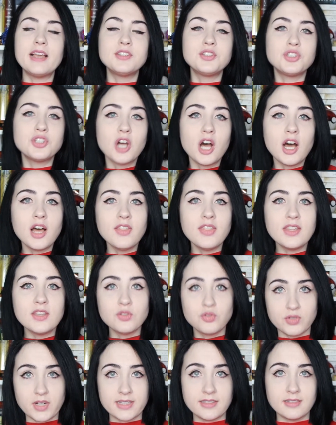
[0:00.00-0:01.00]
I saw
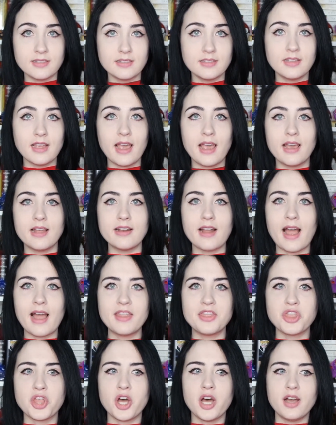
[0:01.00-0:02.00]
these dresses and
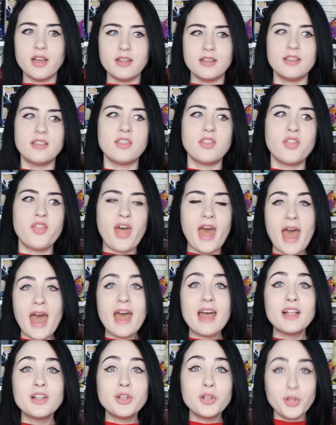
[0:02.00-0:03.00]
I thought,
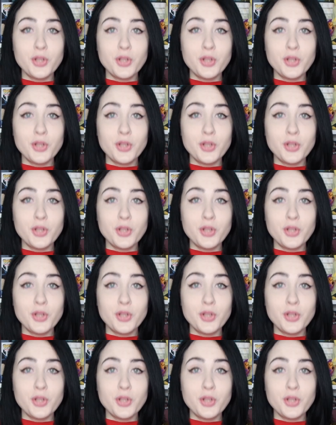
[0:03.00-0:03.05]
that